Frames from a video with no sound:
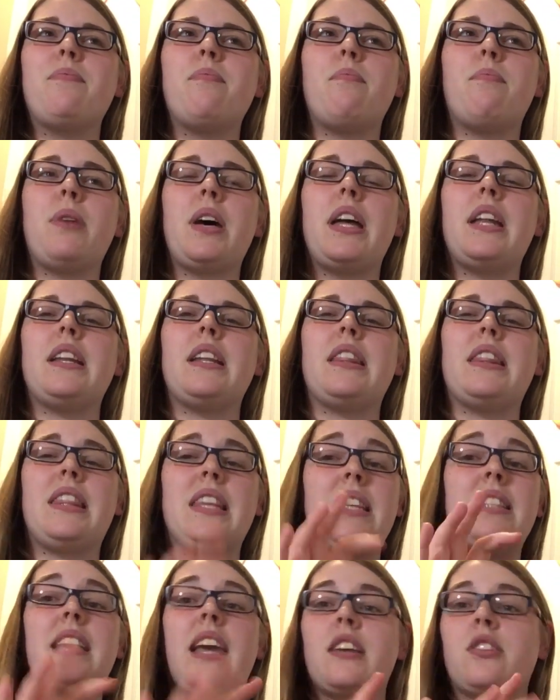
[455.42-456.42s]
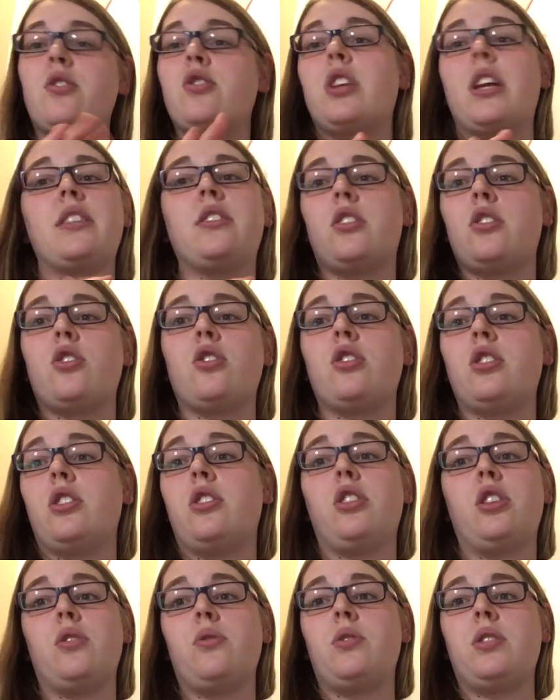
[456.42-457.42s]
But these exercises are
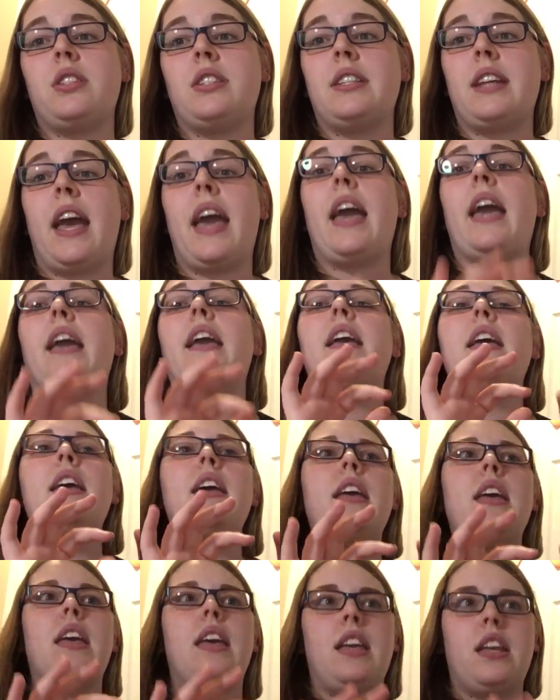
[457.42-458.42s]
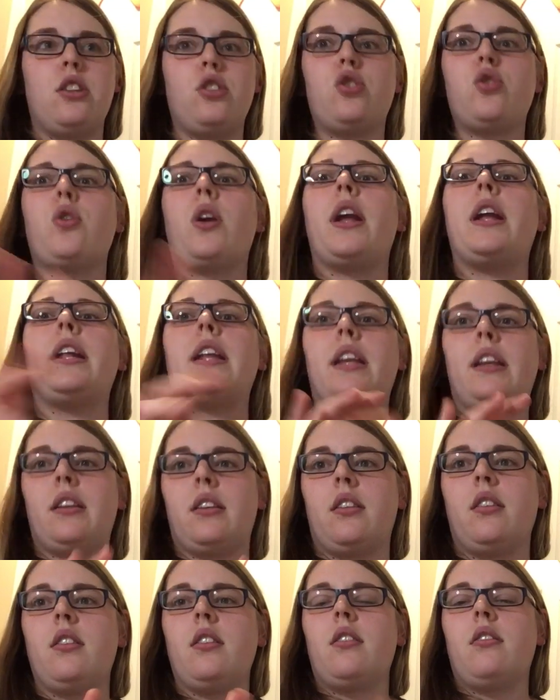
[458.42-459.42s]
still used today in training
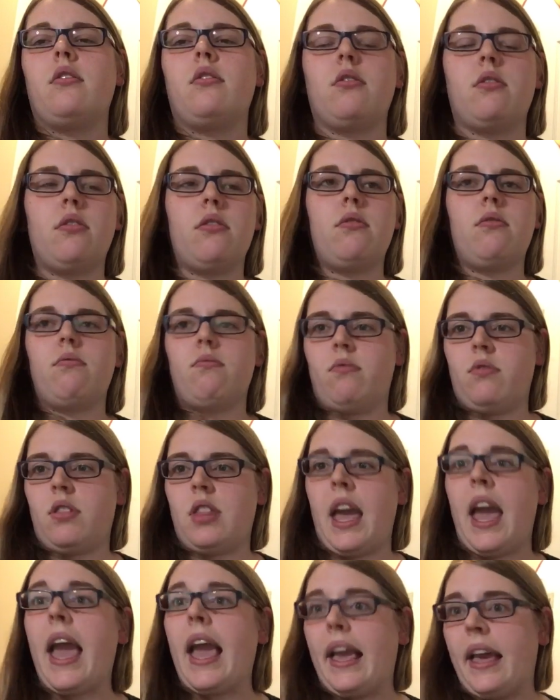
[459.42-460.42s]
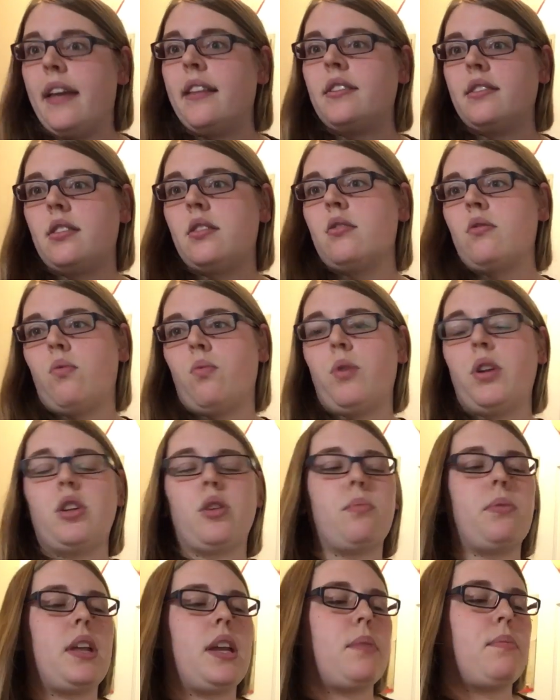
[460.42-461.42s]
the hands when
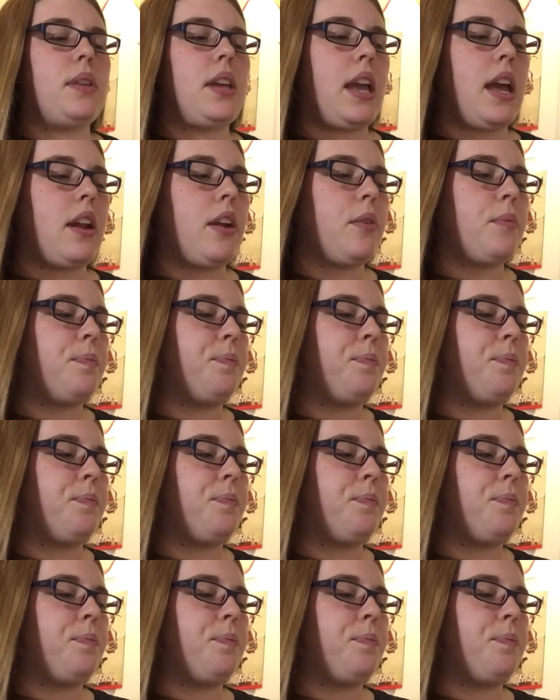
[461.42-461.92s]
you're playing piano.